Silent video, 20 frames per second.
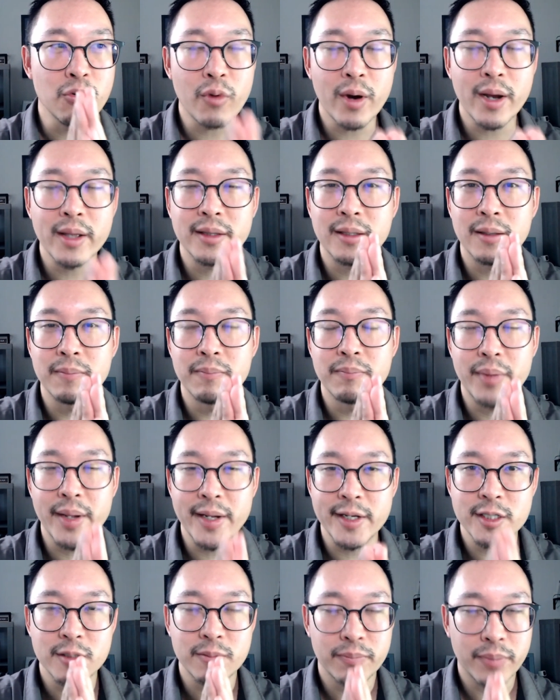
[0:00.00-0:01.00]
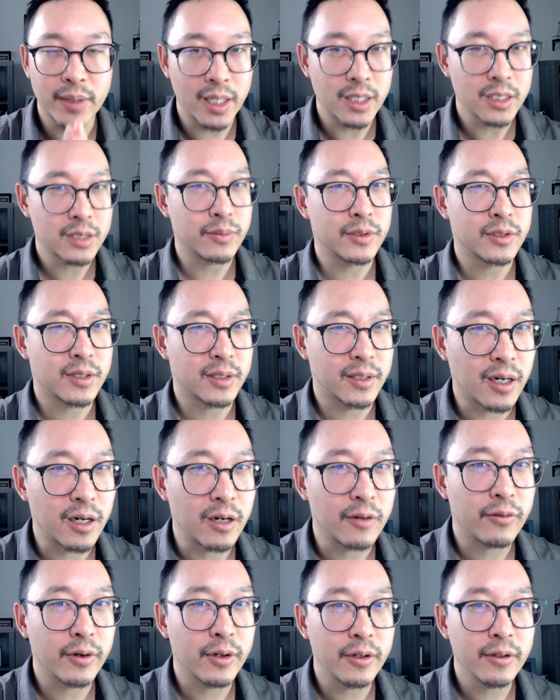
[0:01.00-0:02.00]
want the best possible
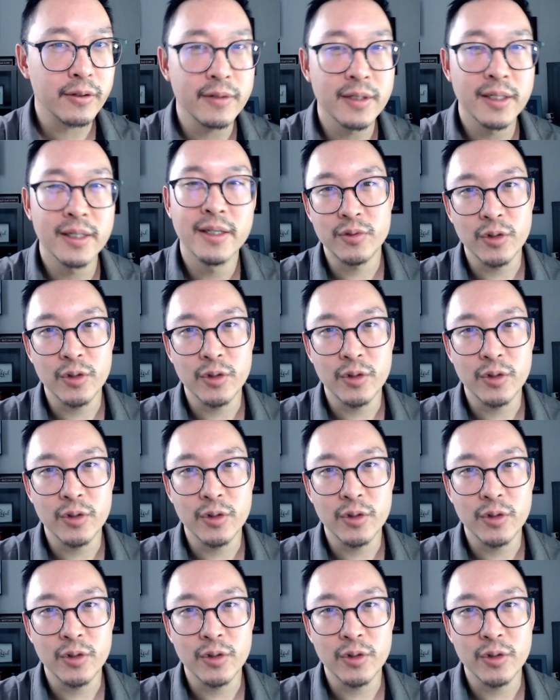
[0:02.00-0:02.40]
scenario for you,